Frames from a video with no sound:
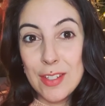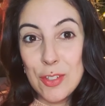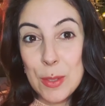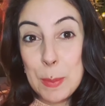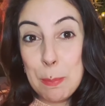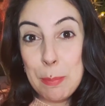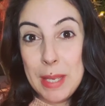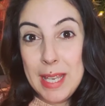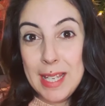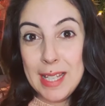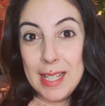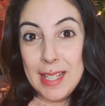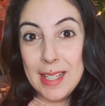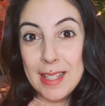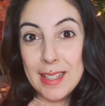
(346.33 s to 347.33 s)
just
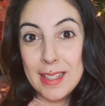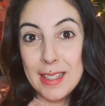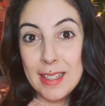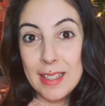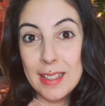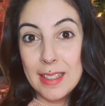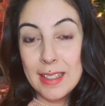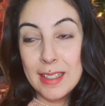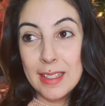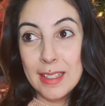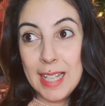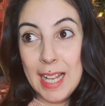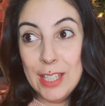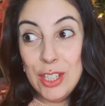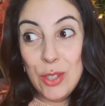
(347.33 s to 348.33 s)
be.
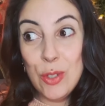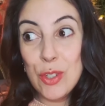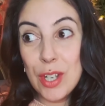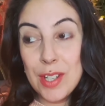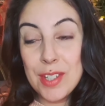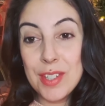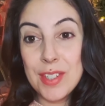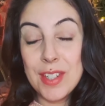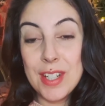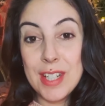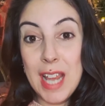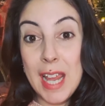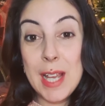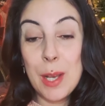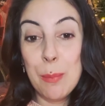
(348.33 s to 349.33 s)
Can you just
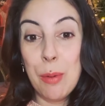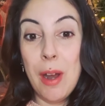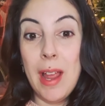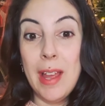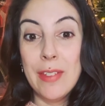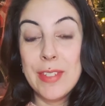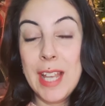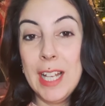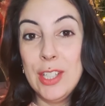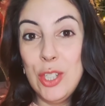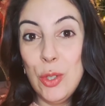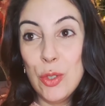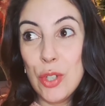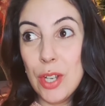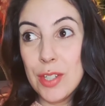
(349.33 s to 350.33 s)
take a breath? Can
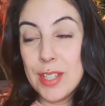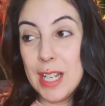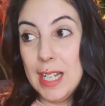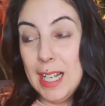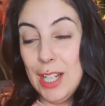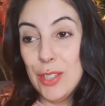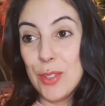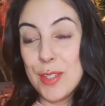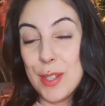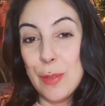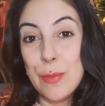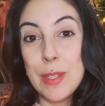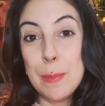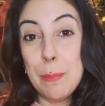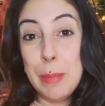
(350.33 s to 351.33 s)
you just allow
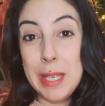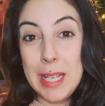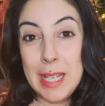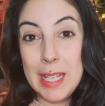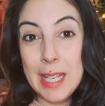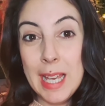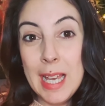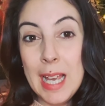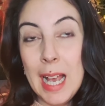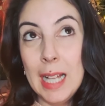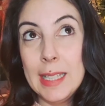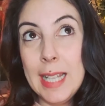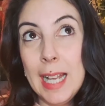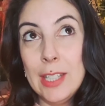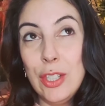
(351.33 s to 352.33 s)
yourself to be?
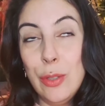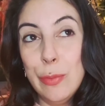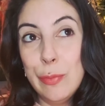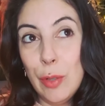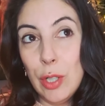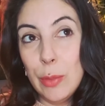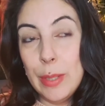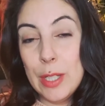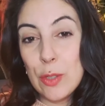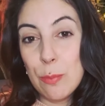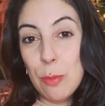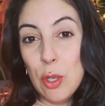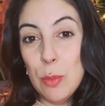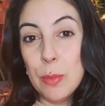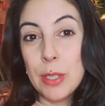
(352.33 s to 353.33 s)
And can you follow each
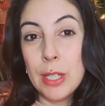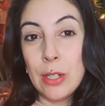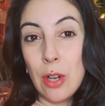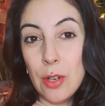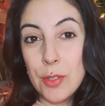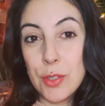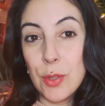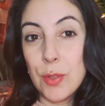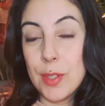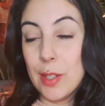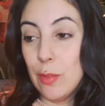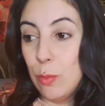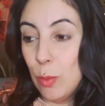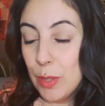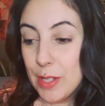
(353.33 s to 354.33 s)
moment and ask
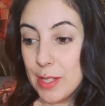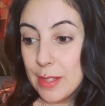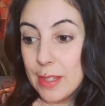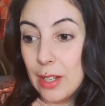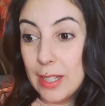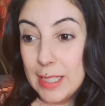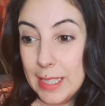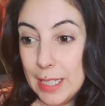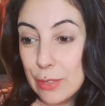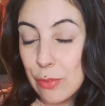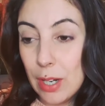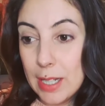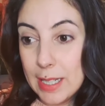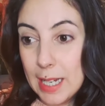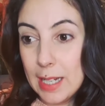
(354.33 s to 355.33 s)
yourself, what is it that I need
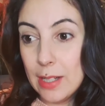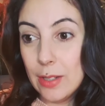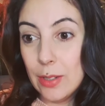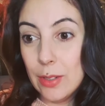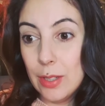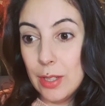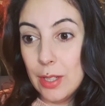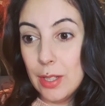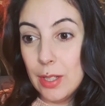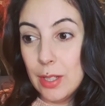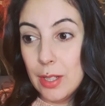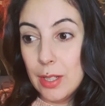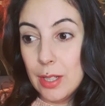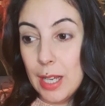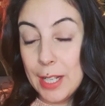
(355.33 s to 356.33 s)
right now?
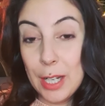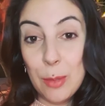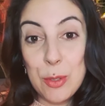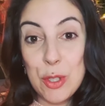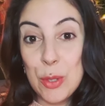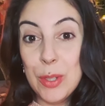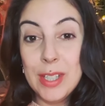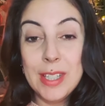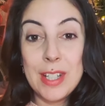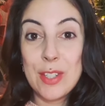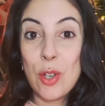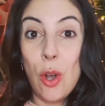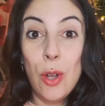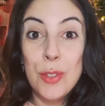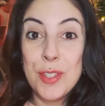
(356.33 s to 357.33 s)
and I was doing
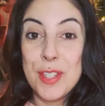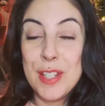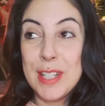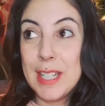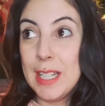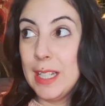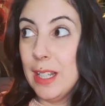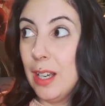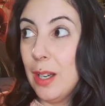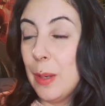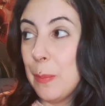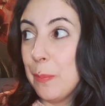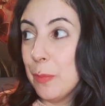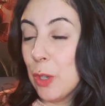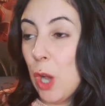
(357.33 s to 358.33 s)
this constantly
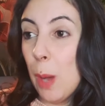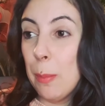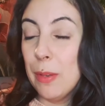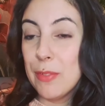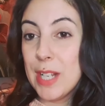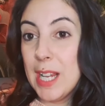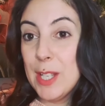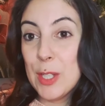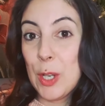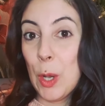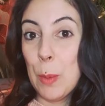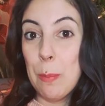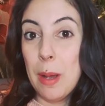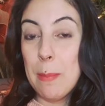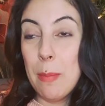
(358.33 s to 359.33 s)
um, a couple of days ago.
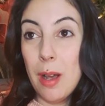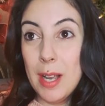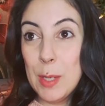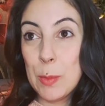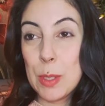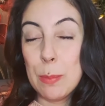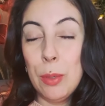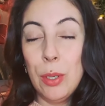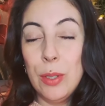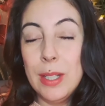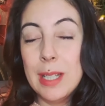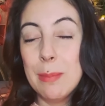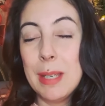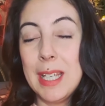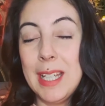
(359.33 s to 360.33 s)
My mind was
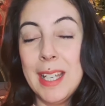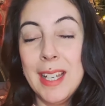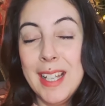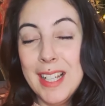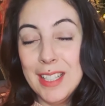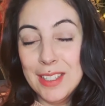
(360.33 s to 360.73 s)
pulling me